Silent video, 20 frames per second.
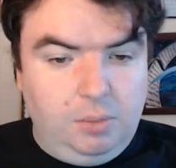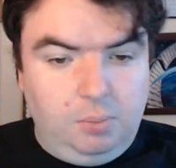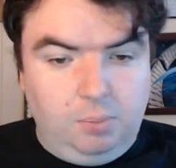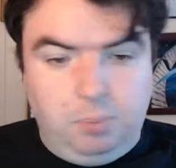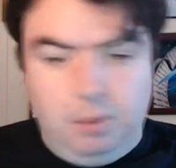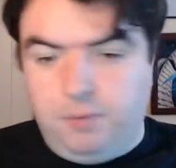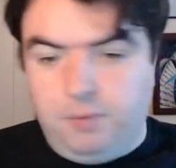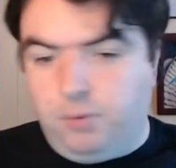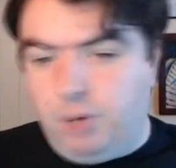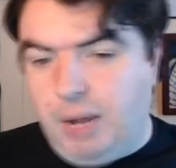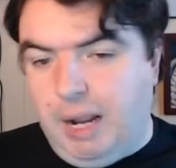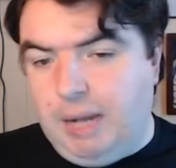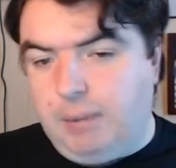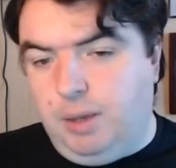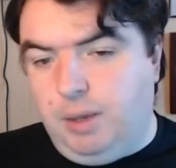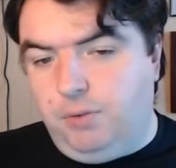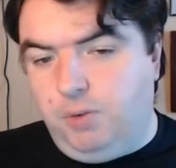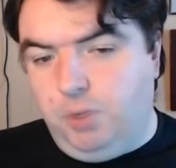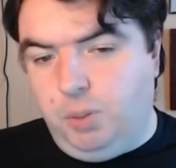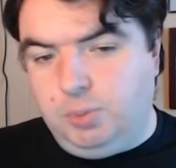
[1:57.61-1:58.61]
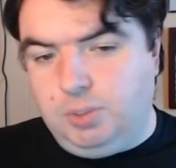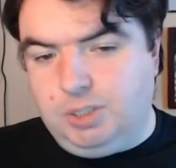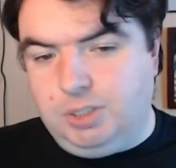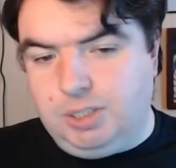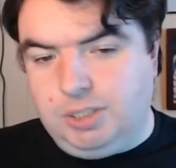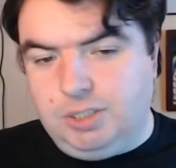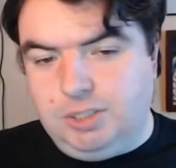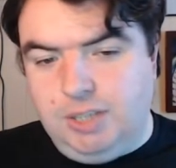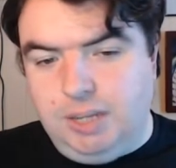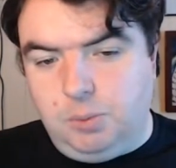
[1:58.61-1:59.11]
But for anime films to
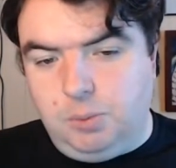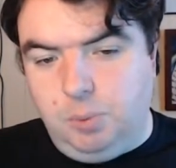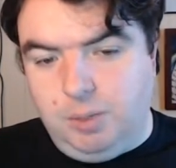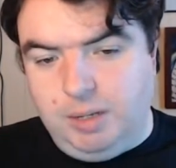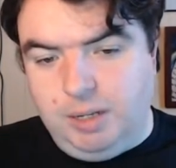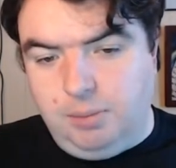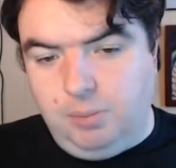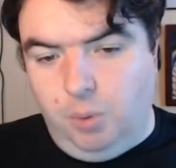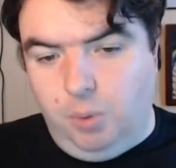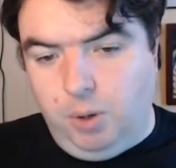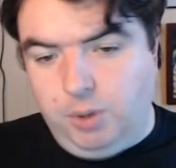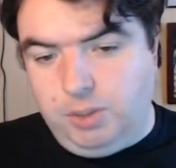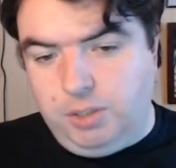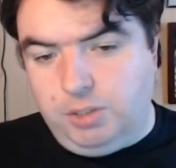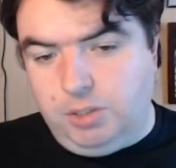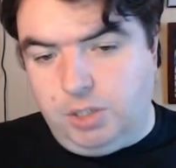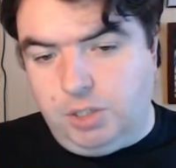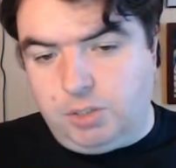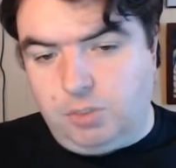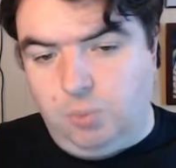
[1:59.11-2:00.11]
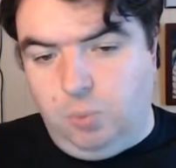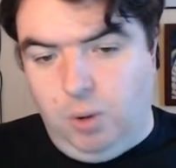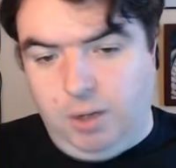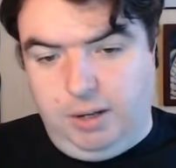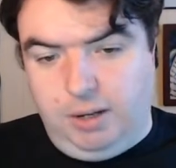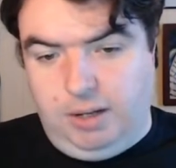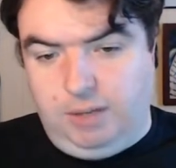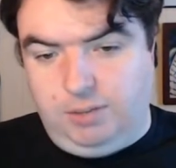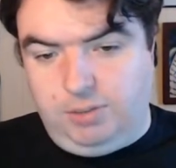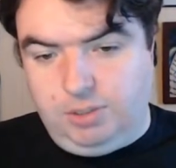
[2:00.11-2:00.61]
succeed, we need more than just
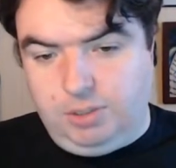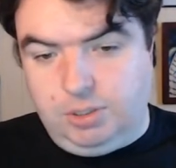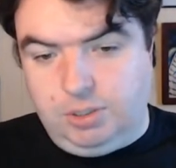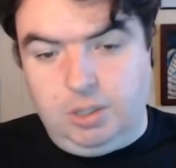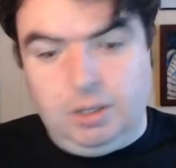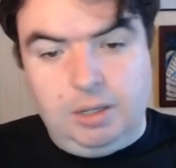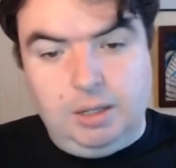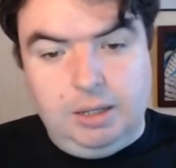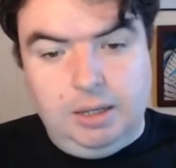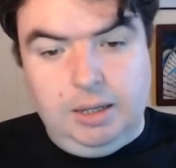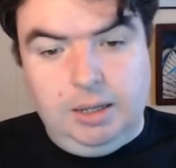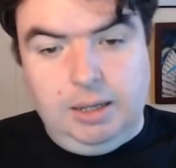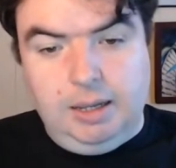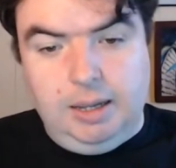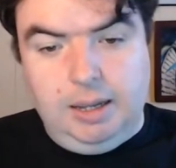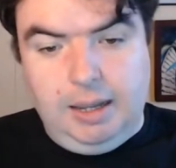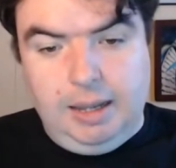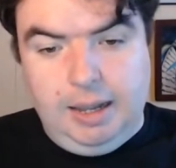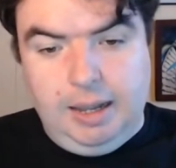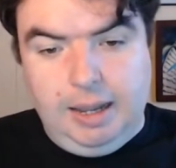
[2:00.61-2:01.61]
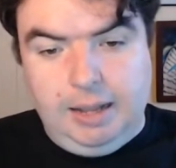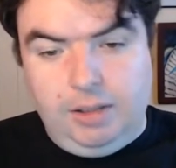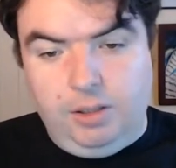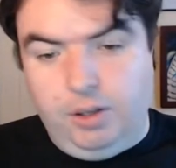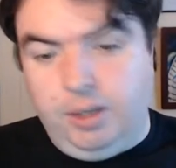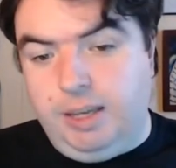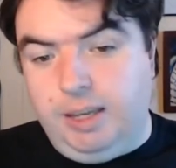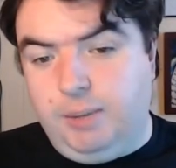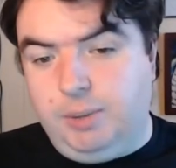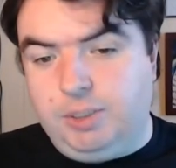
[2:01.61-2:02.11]
one-offs. And
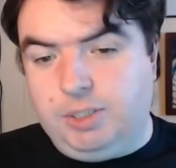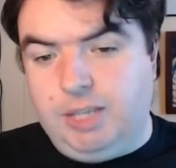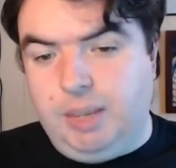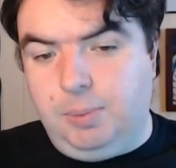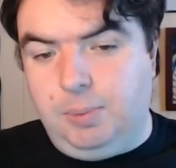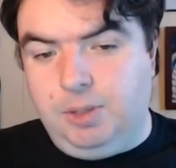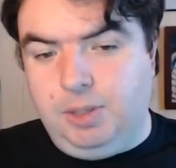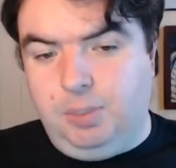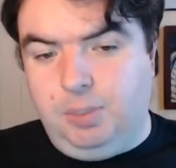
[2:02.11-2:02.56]
looking at what's happened in the